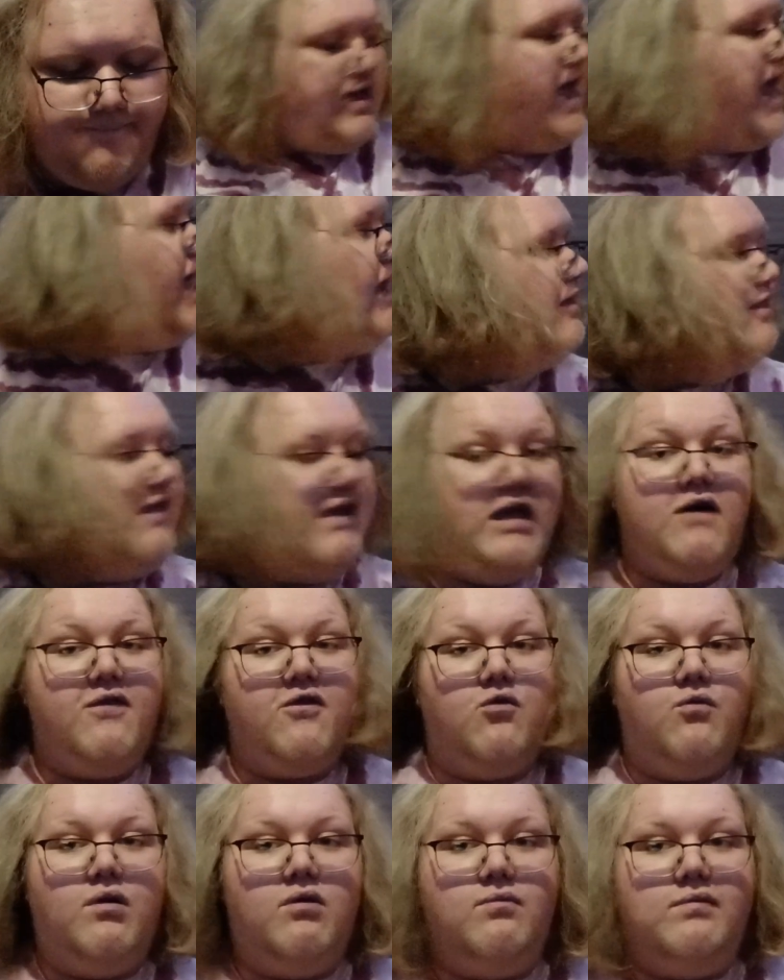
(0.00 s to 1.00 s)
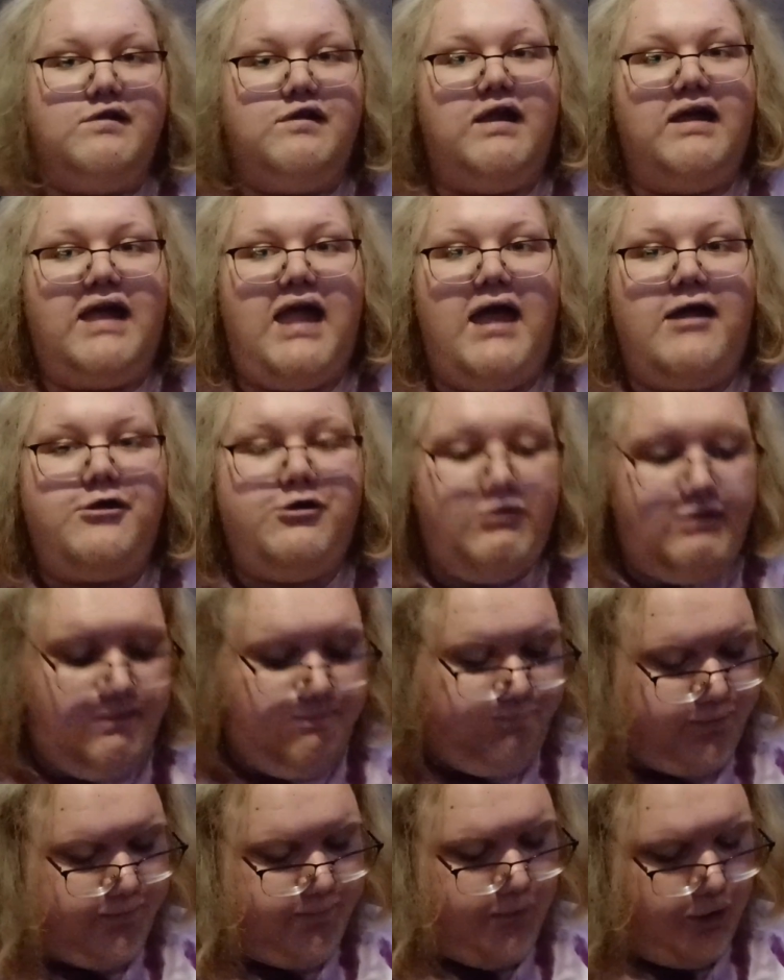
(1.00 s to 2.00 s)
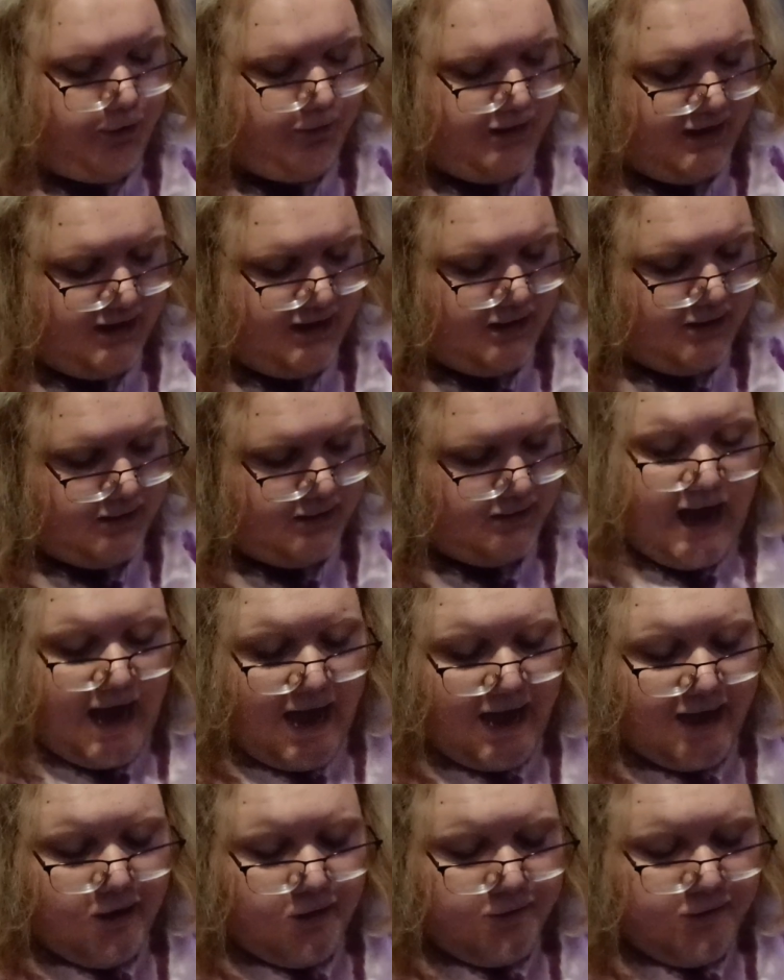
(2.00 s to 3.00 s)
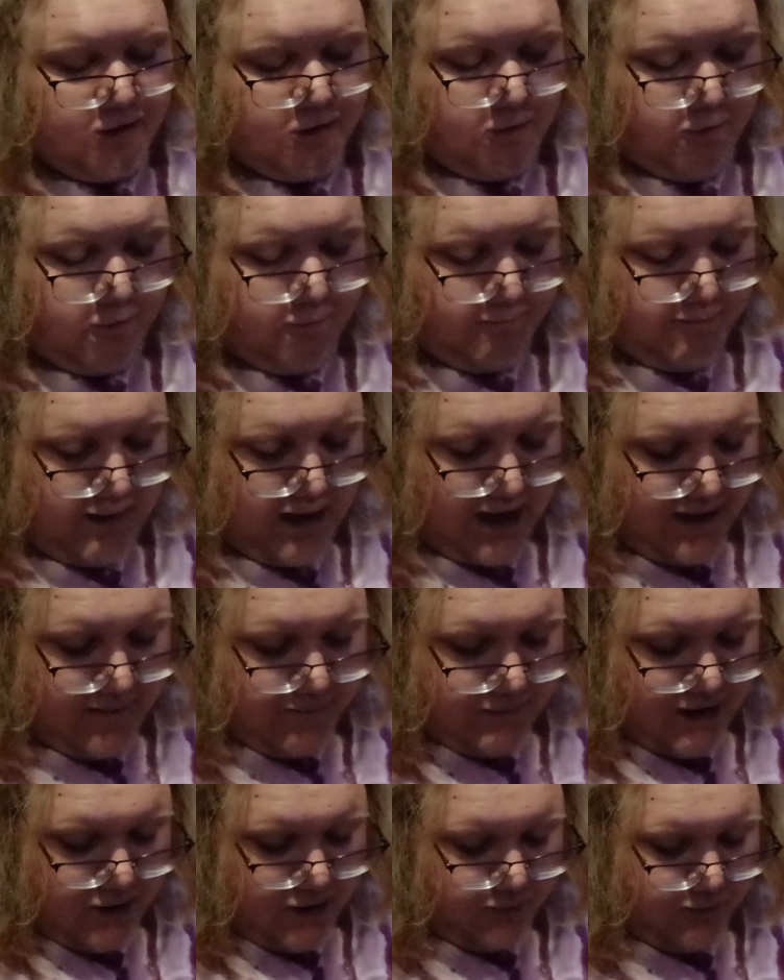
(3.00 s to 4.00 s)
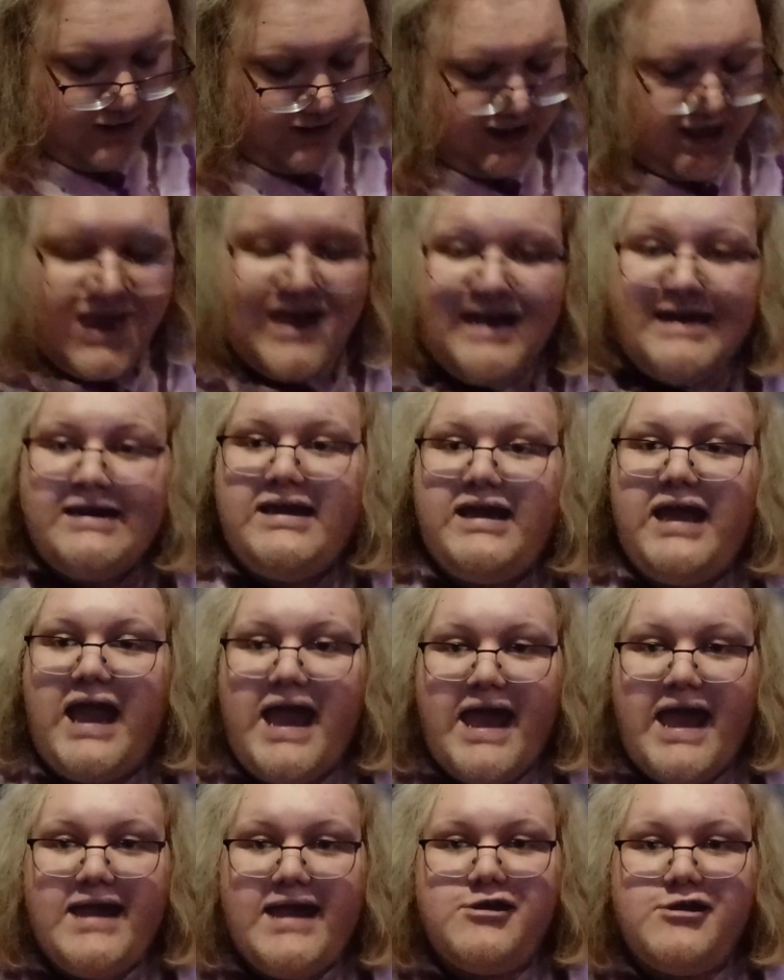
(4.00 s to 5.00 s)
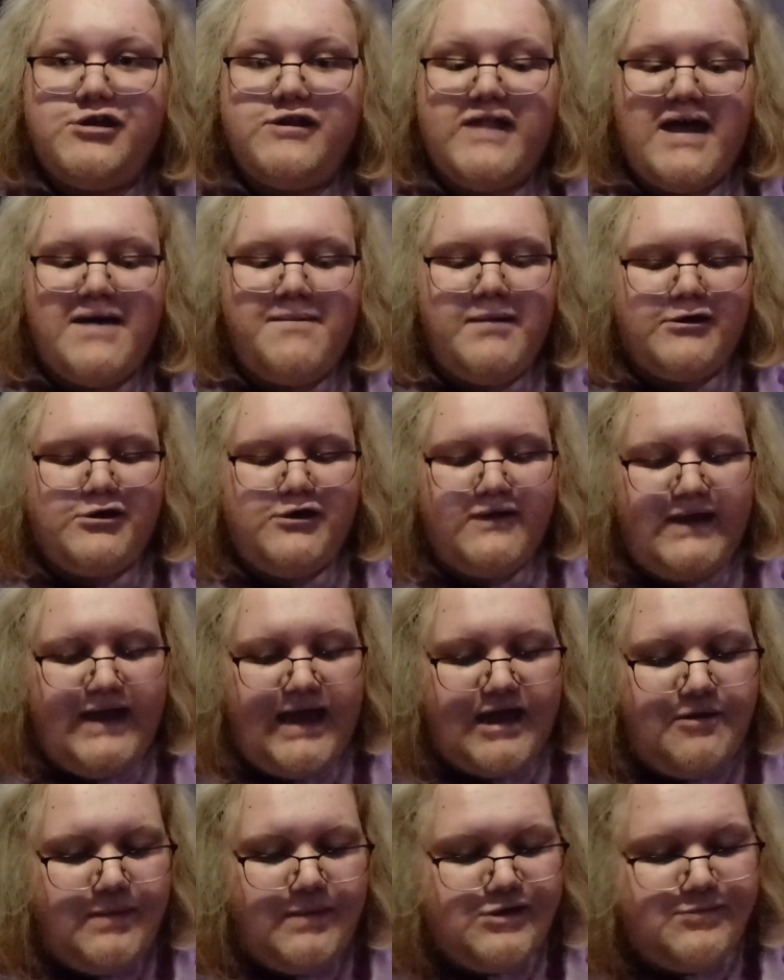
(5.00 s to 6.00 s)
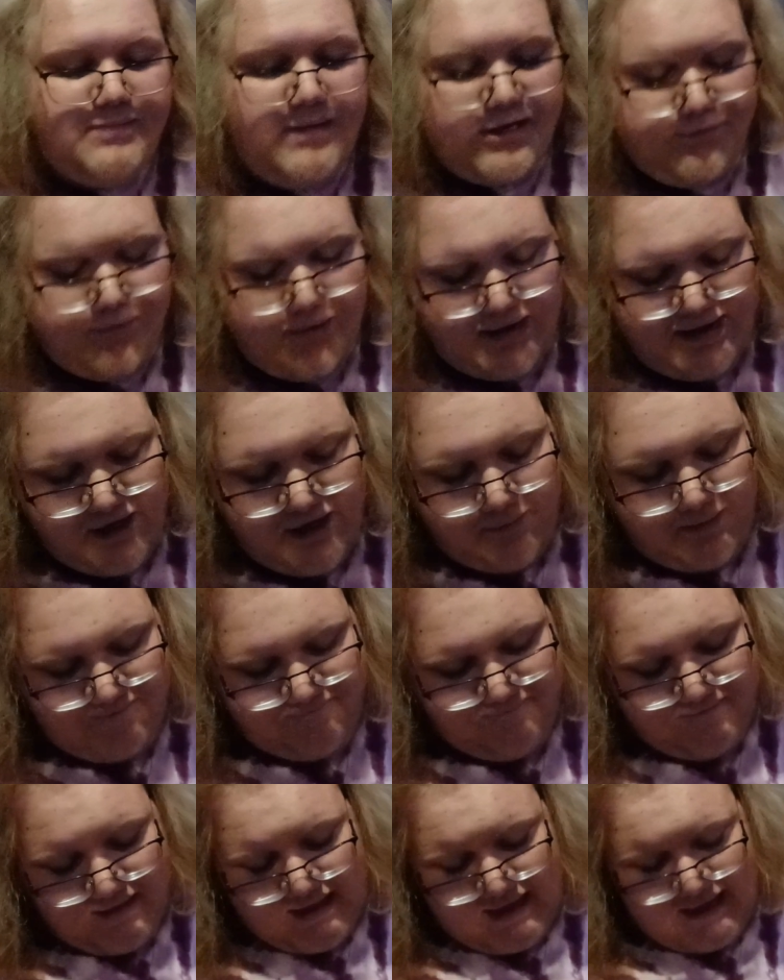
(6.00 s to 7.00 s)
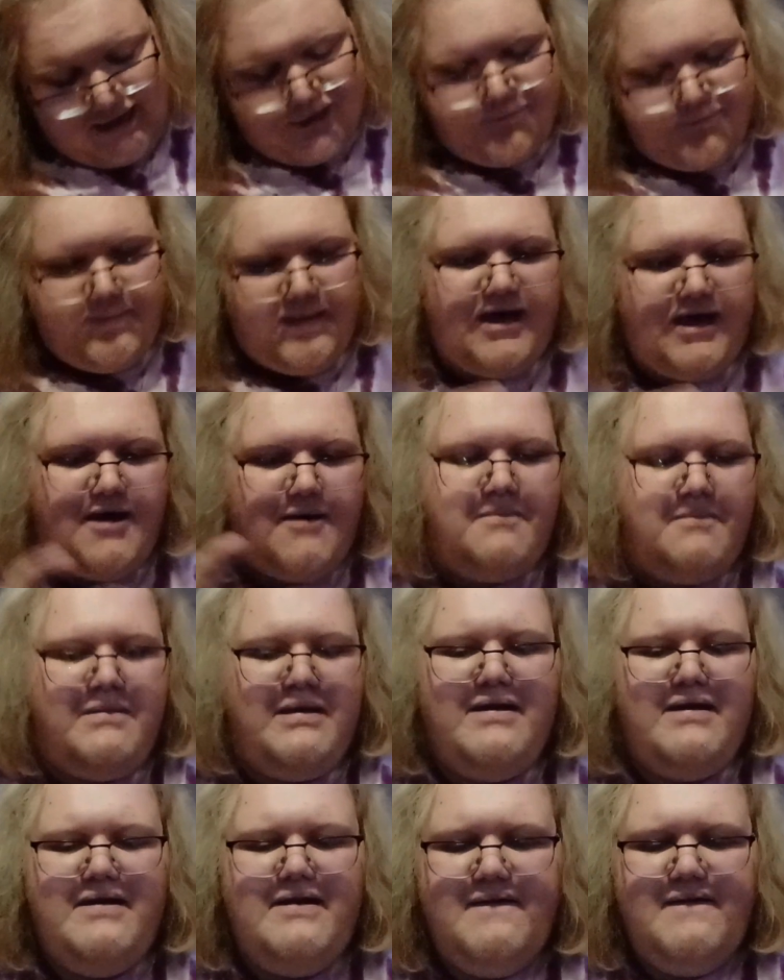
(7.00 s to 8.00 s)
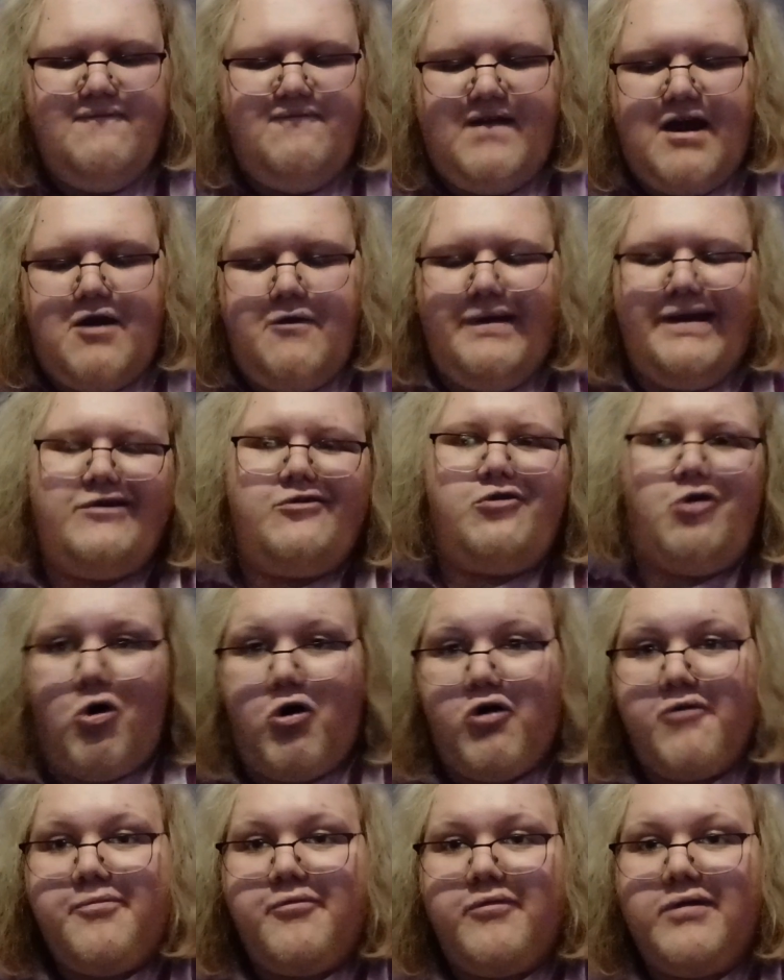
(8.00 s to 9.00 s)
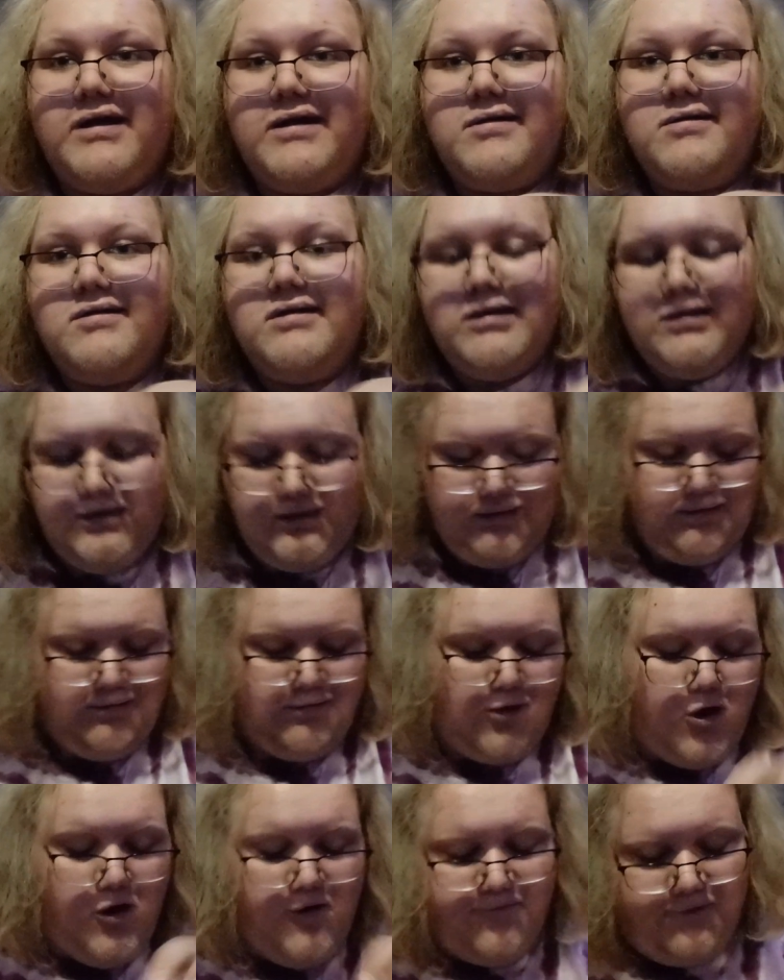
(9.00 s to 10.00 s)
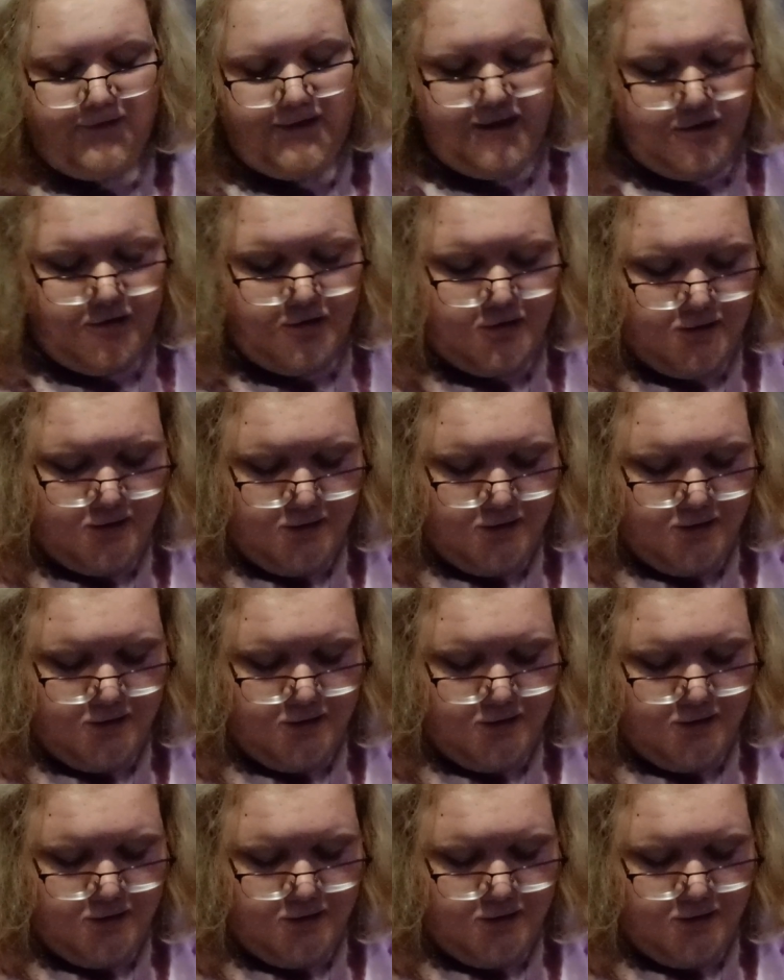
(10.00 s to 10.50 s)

and the other one was, like, actually promoting it. I don't know. I'm not really engaged that much in the anime space right now, but I feel like it's become very corporate over here.